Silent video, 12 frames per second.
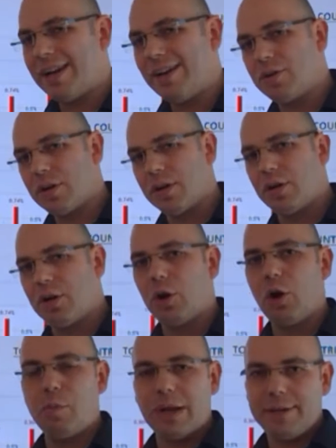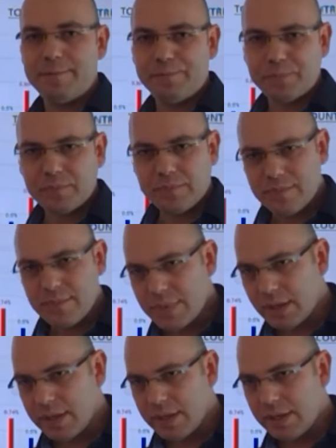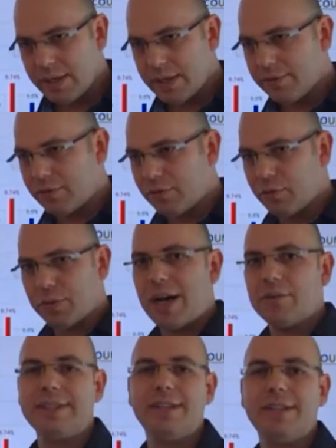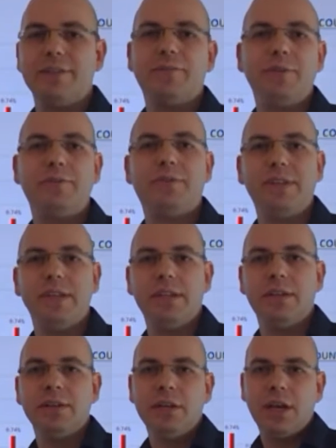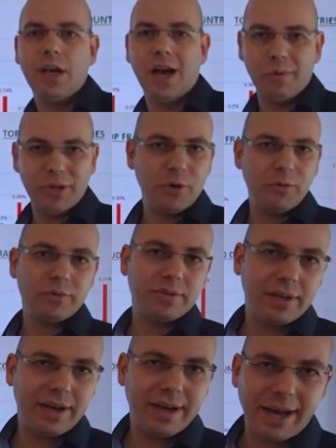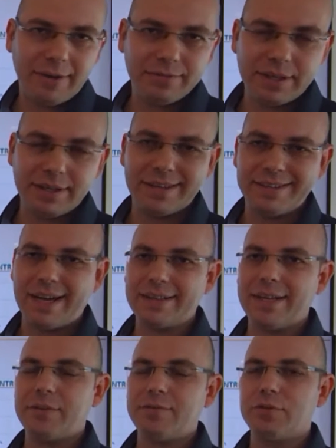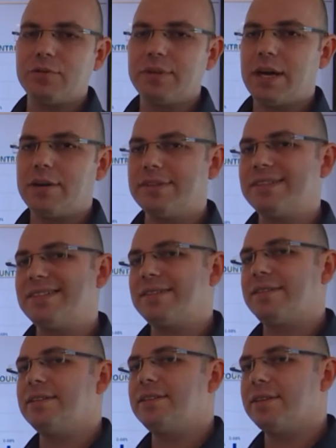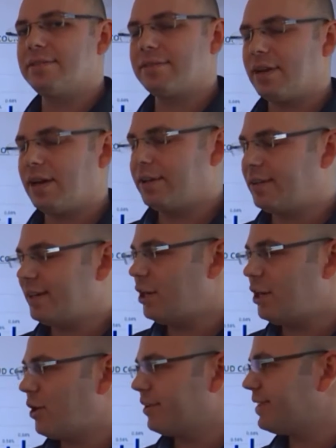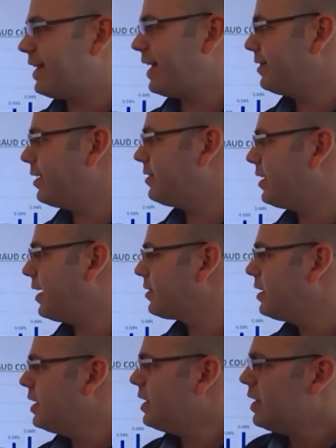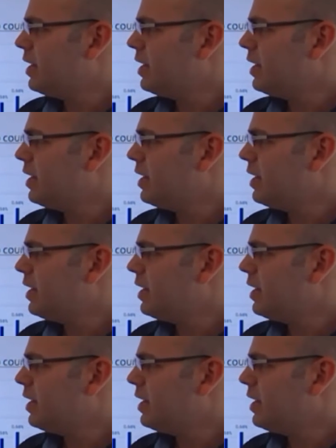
I look globally, in 2015, we don't have the data yet for 2016 because the year hasn't ended yet.